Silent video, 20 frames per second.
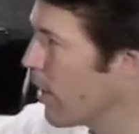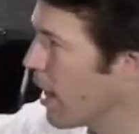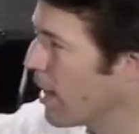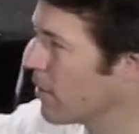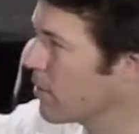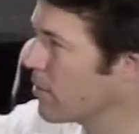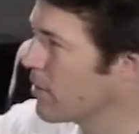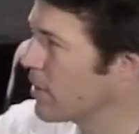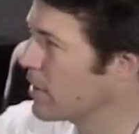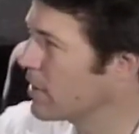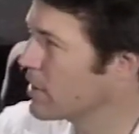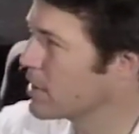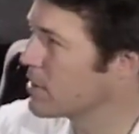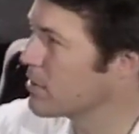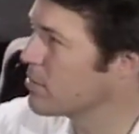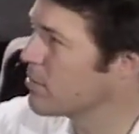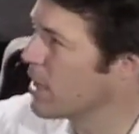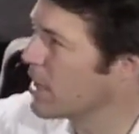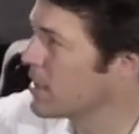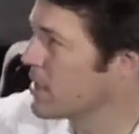I don't think
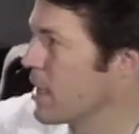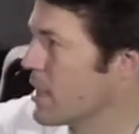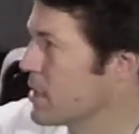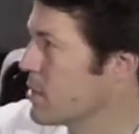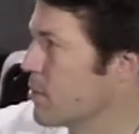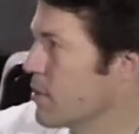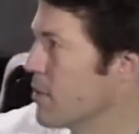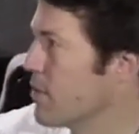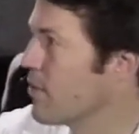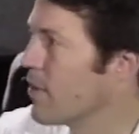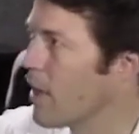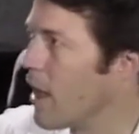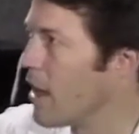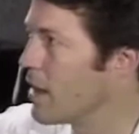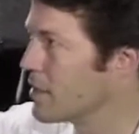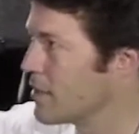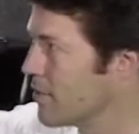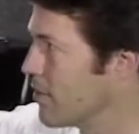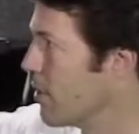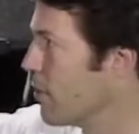this makes sense with the
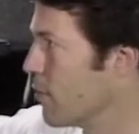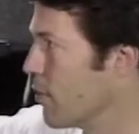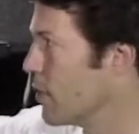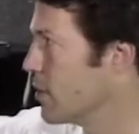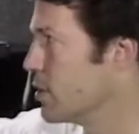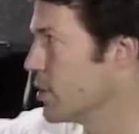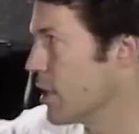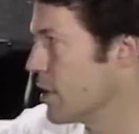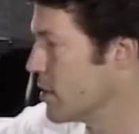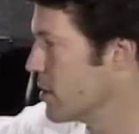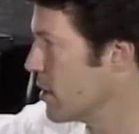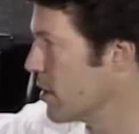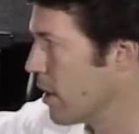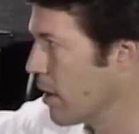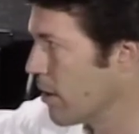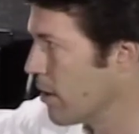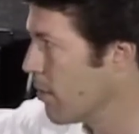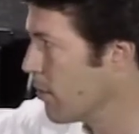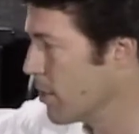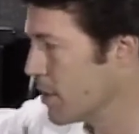philosophy of what Judson
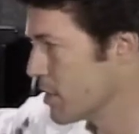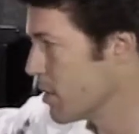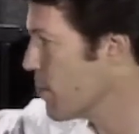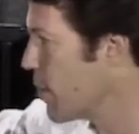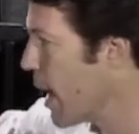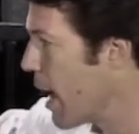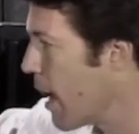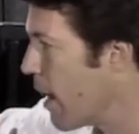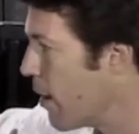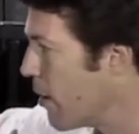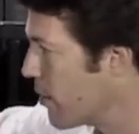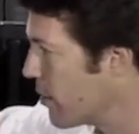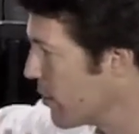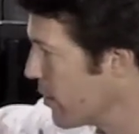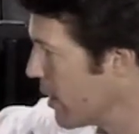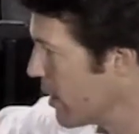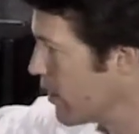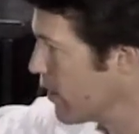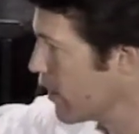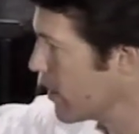era was about.
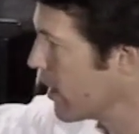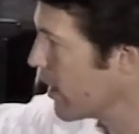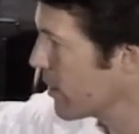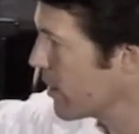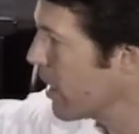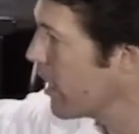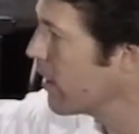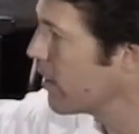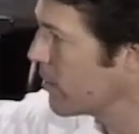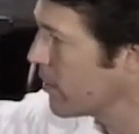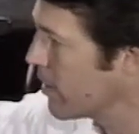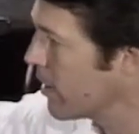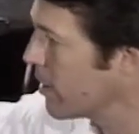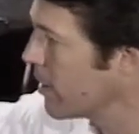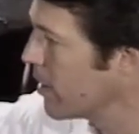Or anything. no, I I